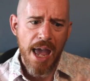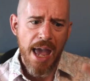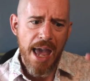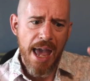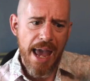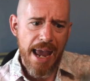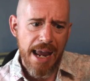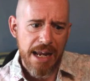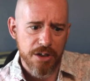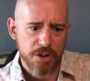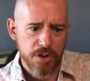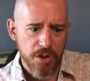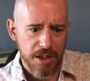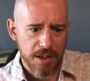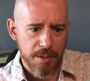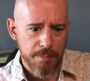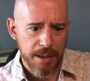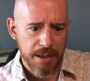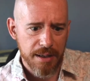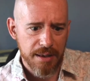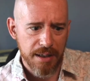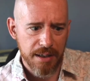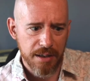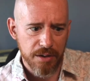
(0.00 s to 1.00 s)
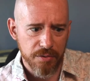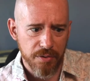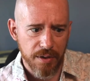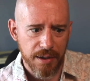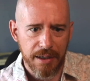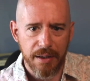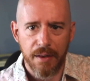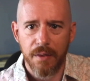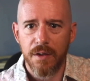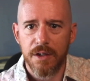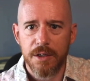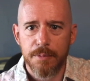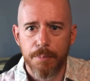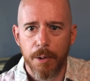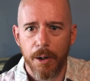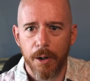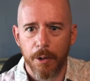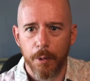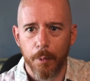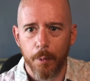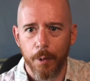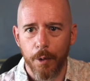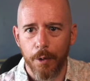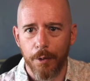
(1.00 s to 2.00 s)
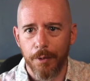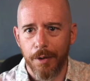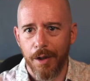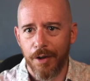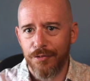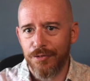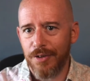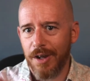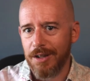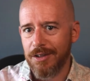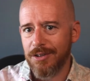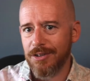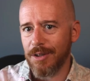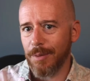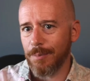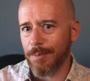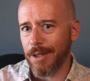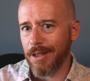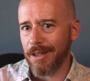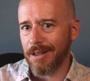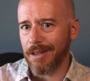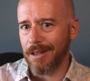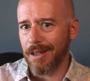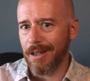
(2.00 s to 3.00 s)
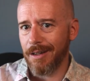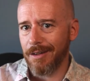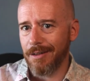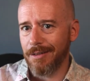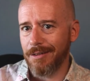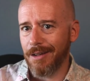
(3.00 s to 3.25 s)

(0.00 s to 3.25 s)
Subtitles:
hey, trying to make things right in this part of the world affects something in